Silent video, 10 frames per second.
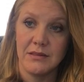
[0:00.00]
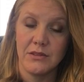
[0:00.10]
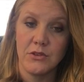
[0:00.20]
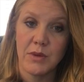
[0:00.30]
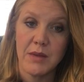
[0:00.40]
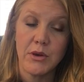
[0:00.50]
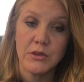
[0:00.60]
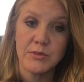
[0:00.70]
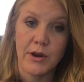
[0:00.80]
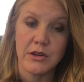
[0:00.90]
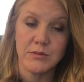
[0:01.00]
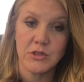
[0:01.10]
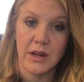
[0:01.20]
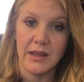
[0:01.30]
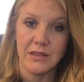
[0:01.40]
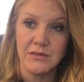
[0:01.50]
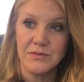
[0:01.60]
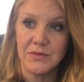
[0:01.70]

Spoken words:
through my postpartum trial